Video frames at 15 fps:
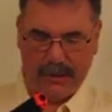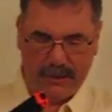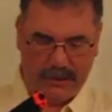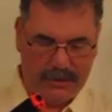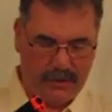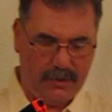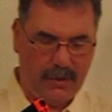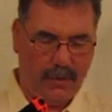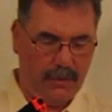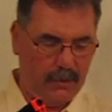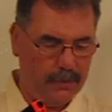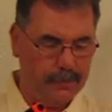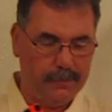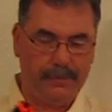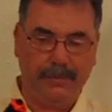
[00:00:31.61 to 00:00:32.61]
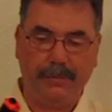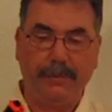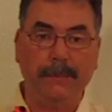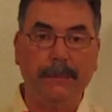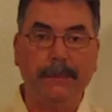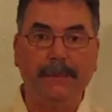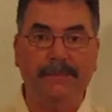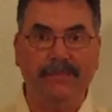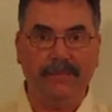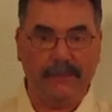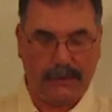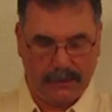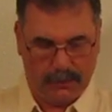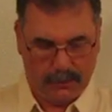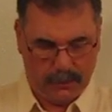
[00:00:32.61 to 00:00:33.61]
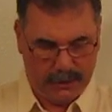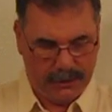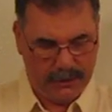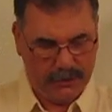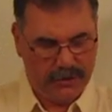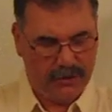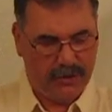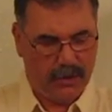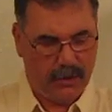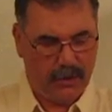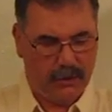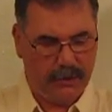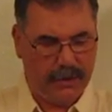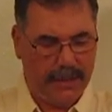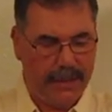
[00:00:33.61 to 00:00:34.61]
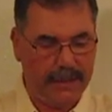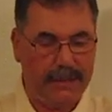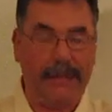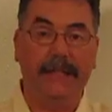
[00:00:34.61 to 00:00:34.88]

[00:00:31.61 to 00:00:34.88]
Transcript: So we can show that